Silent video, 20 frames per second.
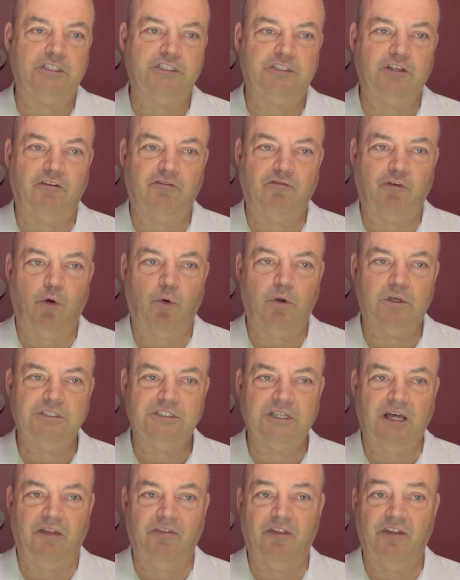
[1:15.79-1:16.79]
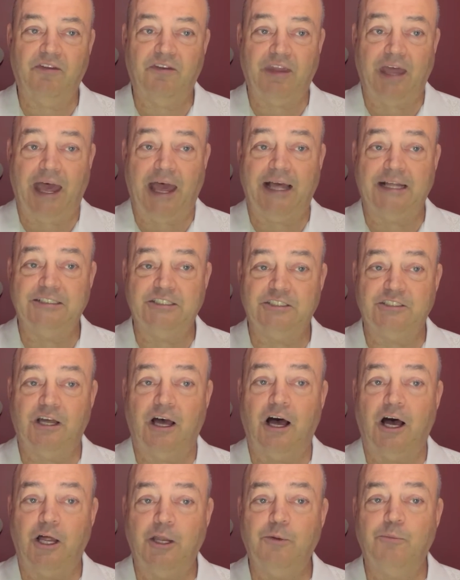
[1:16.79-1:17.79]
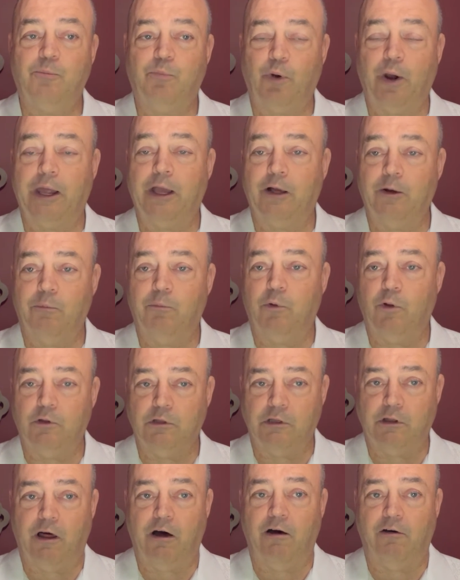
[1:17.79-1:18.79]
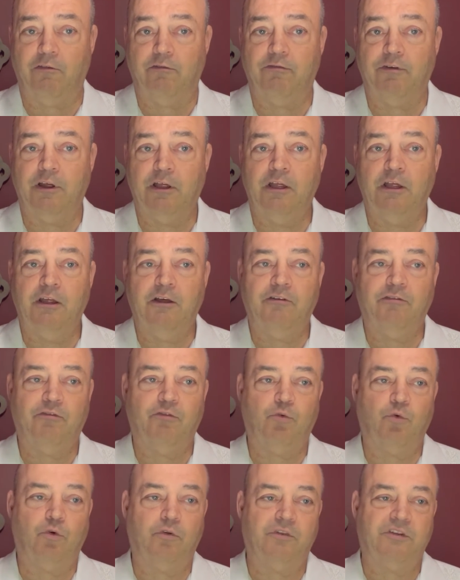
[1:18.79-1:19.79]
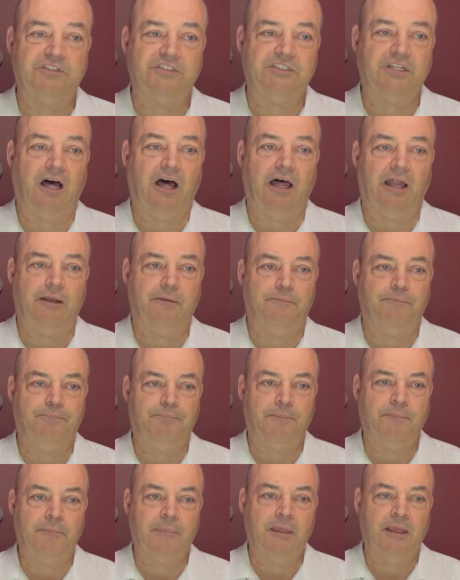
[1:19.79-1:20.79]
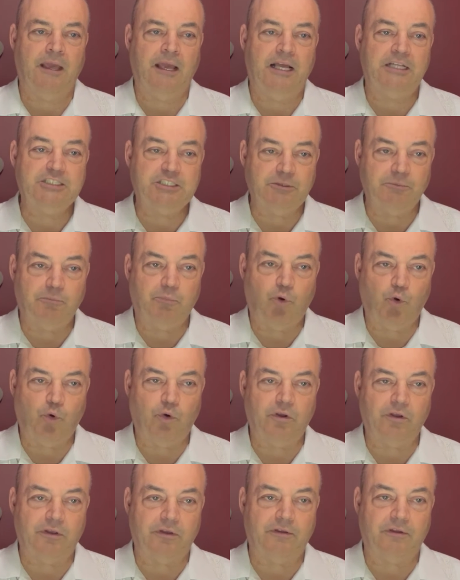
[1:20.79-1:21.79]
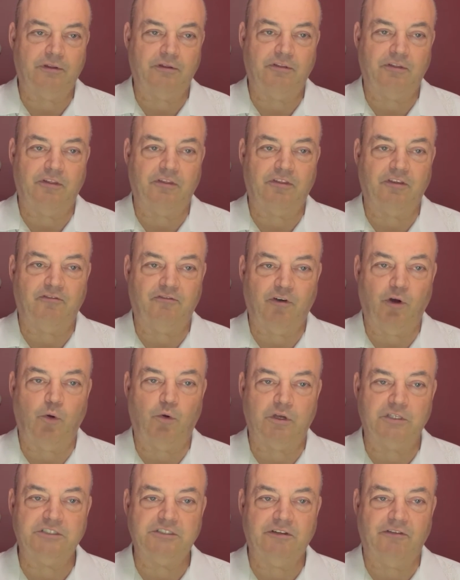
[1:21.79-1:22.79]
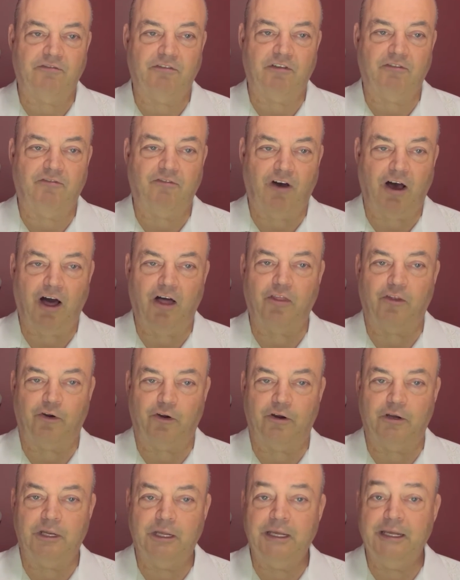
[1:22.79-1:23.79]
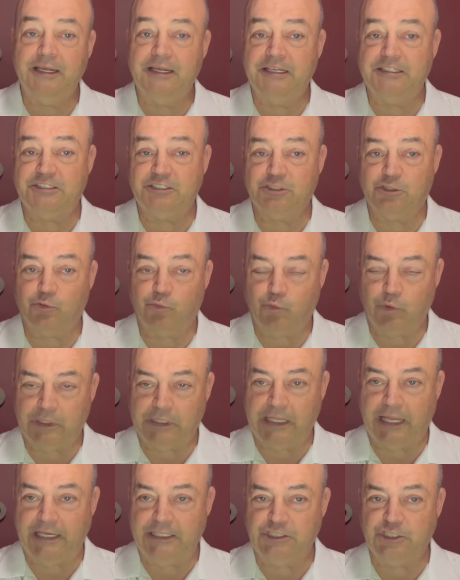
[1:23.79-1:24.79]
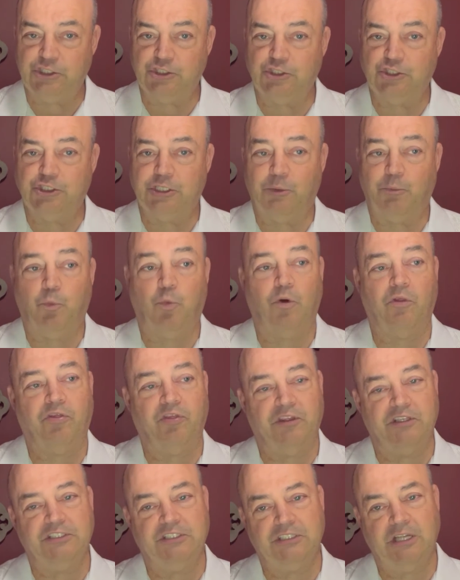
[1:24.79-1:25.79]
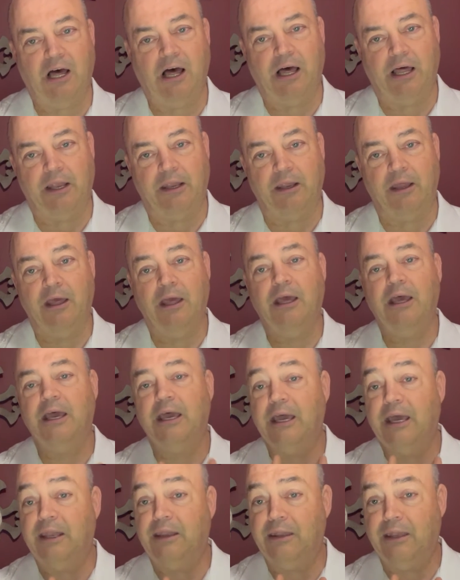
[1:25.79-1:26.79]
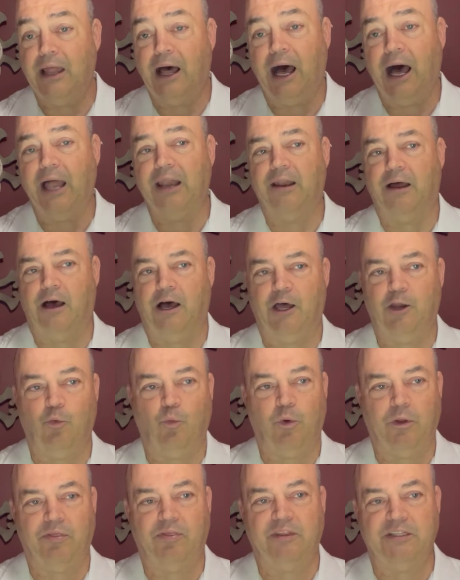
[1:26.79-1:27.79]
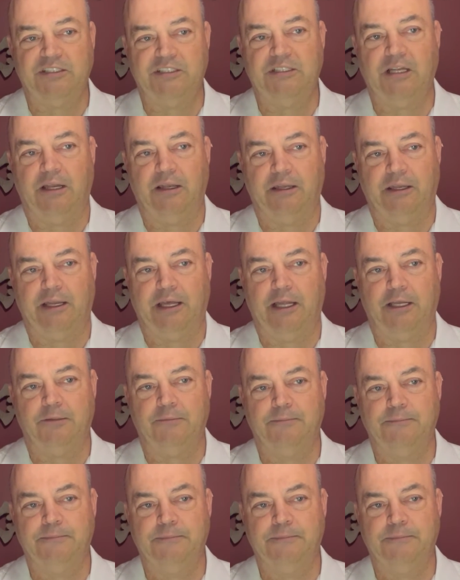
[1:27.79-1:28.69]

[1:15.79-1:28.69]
So focus on the dad's unbreakable love for the son. It's important that the focus of the father is the relationship with the son and not on what the son did.